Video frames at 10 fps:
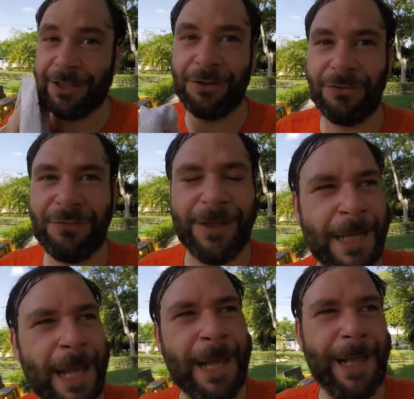girlfriend
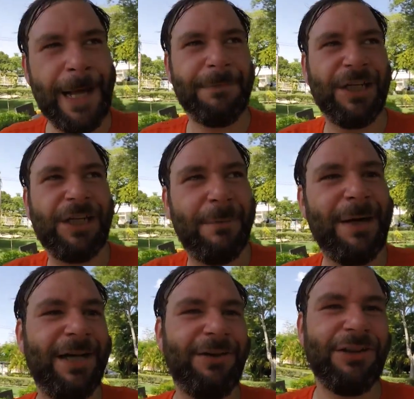to come
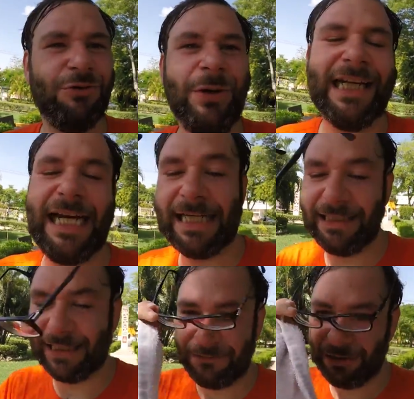out here this weekend.
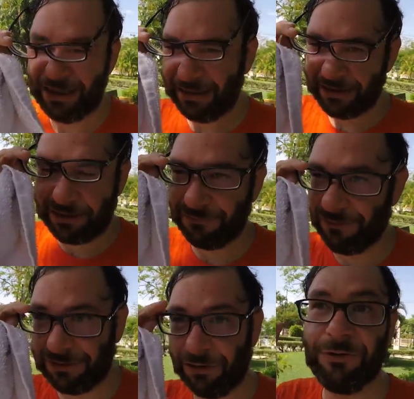Actually, it's really easy to
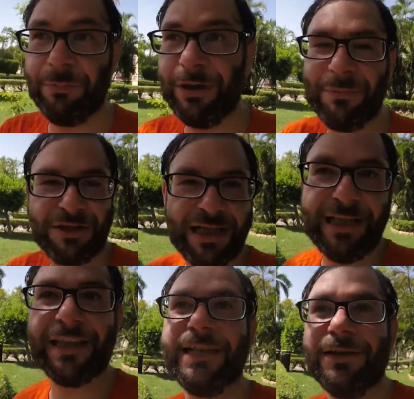convince her to do pretty much
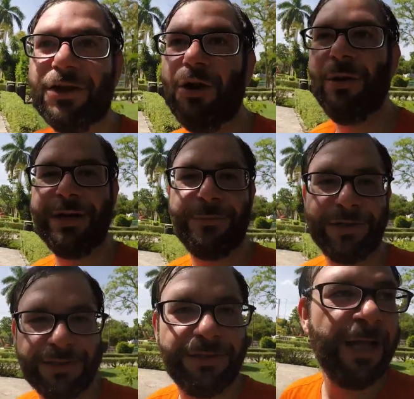anything or go anywhere,
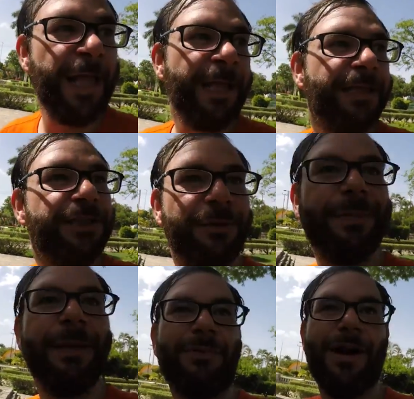so it shouldn't
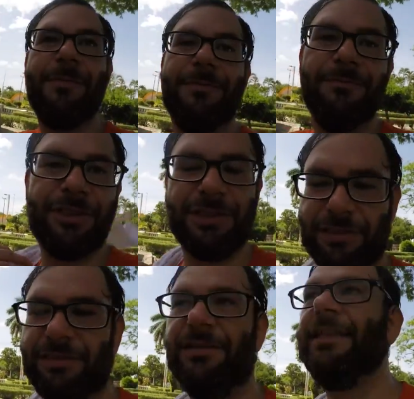be a problem. I
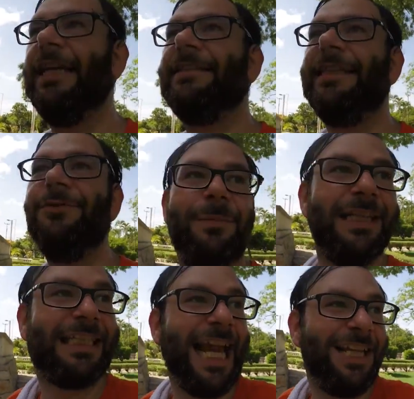gotta see what my
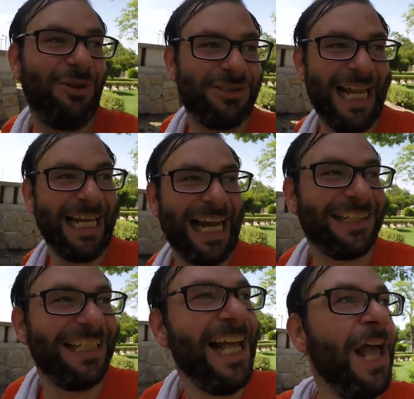schedule's like.
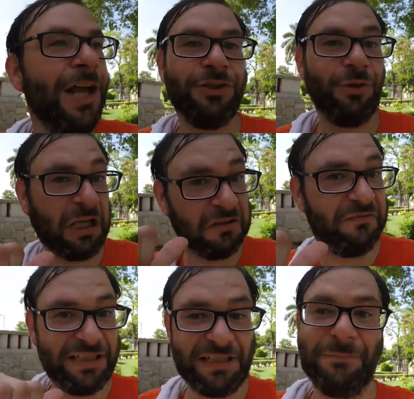Actually, it's really
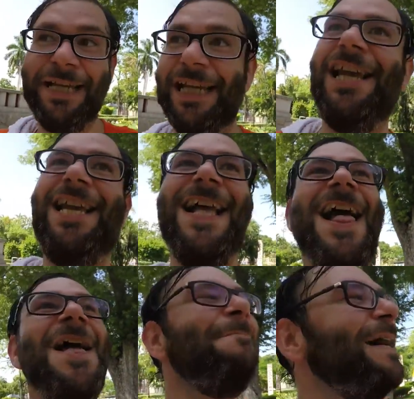convincing me.
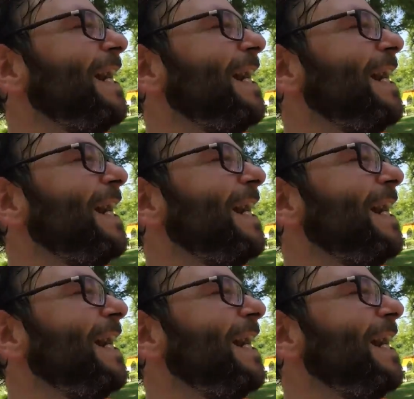But